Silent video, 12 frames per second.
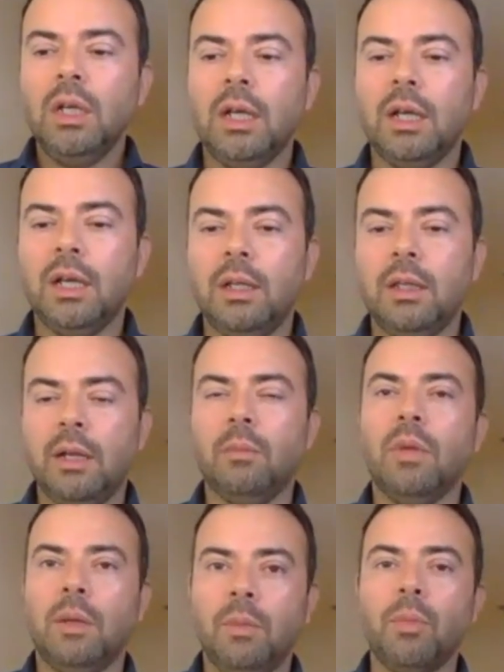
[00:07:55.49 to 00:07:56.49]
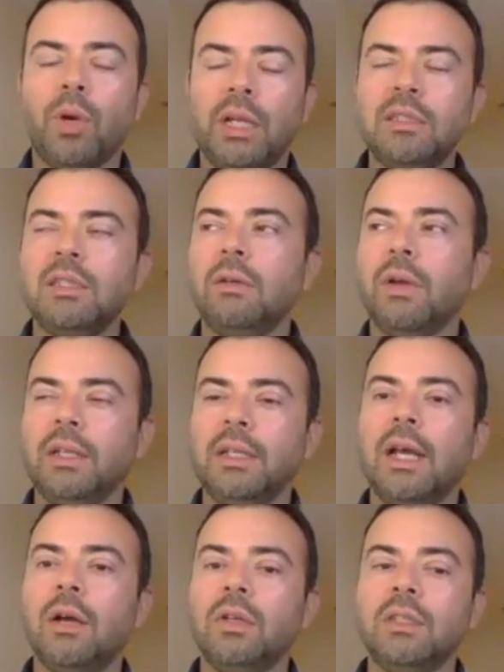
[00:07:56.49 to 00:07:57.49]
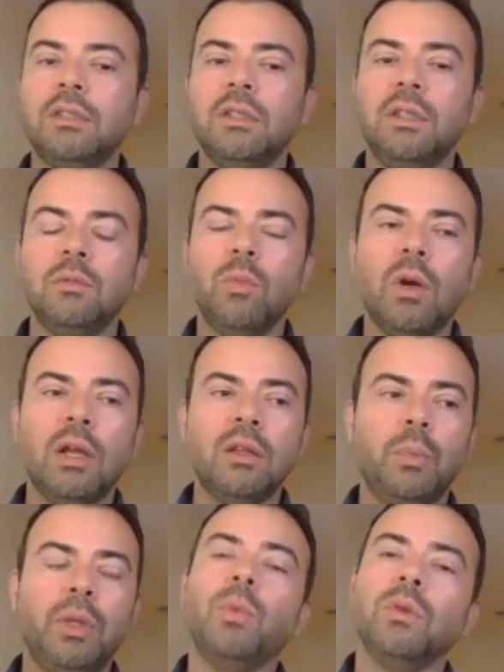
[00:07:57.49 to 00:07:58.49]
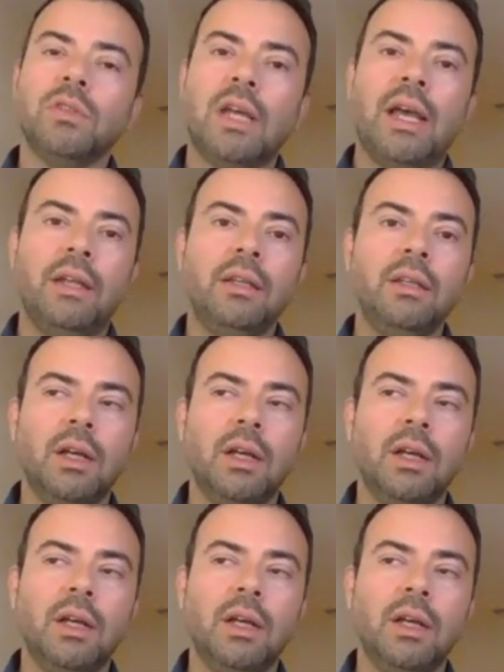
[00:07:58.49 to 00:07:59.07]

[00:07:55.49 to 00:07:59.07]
that I'm embracing right now is more on the people side.